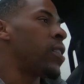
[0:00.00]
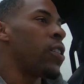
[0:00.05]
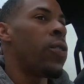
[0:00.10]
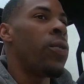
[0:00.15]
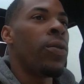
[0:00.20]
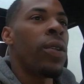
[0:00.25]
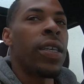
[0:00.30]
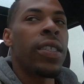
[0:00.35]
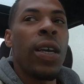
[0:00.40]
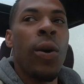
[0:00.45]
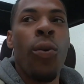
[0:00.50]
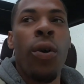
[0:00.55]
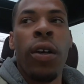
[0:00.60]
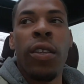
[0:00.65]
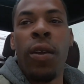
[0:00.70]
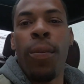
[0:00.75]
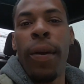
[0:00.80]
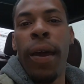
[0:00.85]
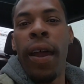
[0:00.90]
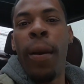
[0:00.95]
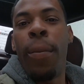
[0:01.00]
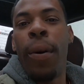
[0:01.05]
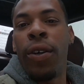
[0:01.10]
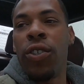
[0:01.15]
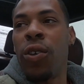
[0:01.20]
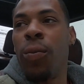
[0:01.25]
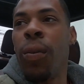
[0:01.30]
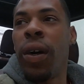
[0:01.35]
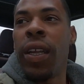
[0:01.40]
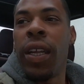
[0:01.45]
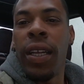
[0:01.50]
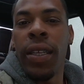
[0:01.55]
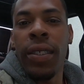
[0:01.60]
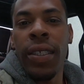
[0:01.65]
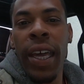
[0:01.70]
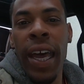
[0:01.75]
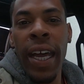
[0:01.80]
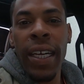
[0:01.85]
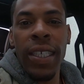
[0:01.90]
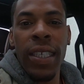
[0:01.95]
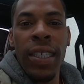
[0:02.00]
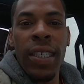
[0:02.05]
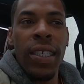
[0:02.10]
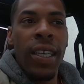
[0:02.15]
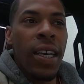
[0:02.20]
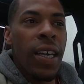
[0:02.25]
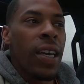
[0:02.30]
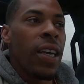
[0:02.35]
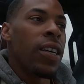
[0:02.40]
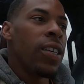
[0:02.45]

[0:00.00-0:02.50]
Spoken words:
So unless I wanted to pay a bunch of money in taxes,